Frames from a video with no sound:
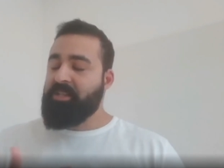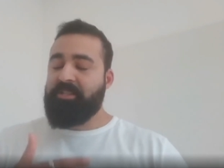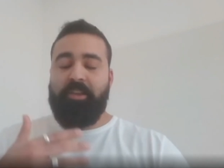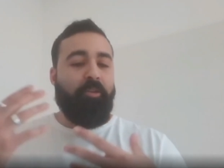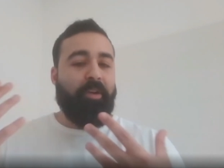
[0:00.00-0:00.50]

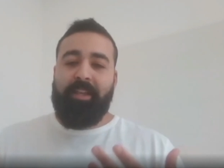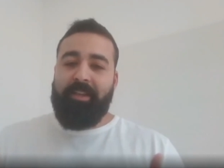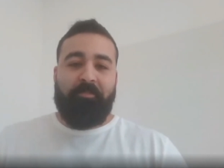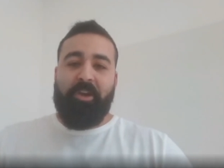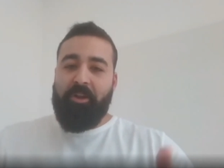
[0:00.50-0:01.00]
So,
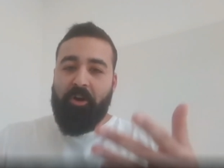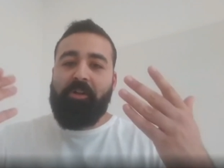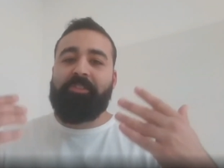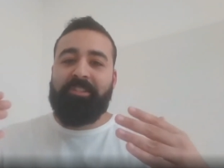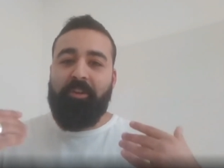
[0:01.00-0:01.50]
it, but it
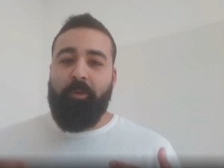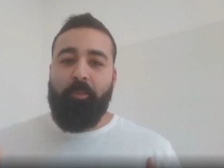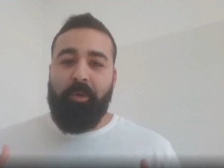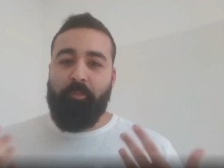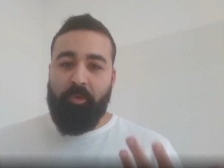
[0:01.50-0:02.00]
all started
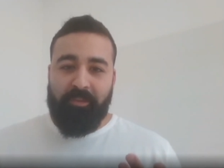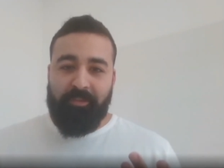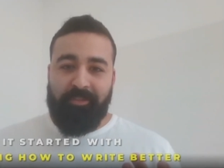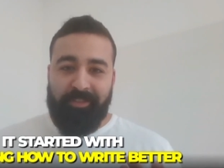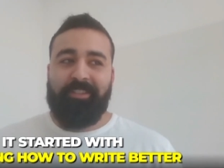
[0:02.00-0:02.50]
with what?